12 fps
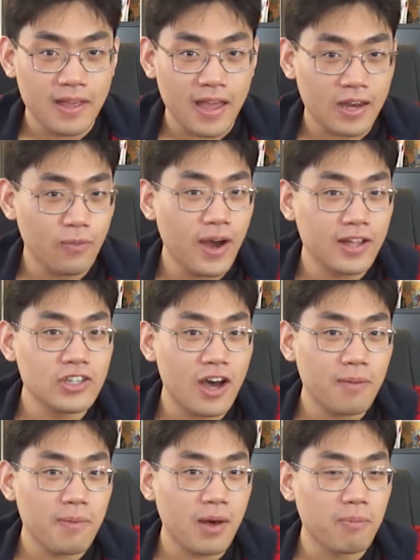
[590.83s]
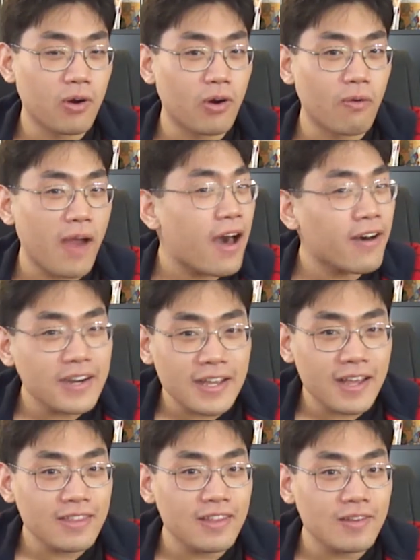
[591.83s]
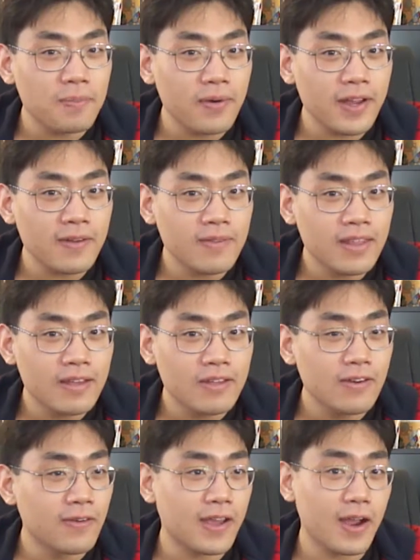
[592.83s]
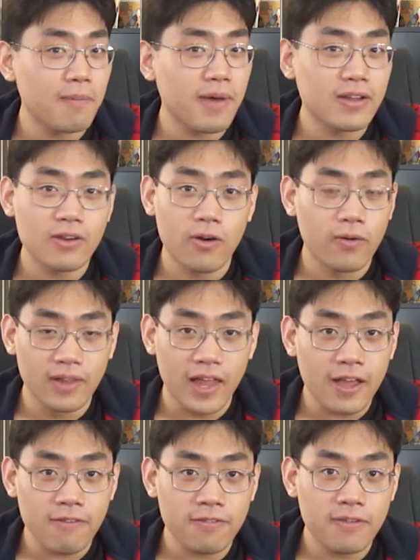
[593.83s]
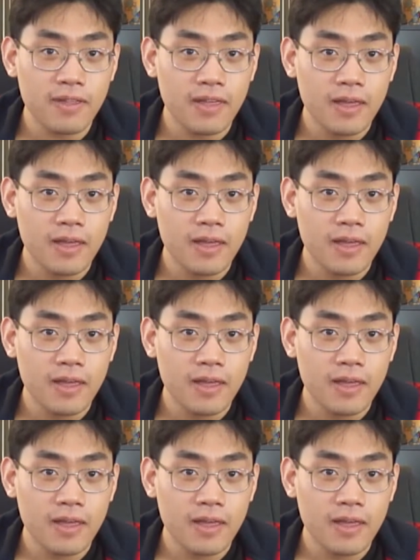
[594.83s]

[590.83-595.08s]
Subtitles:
And you want to talk about morality at this point? You don't care about your own life?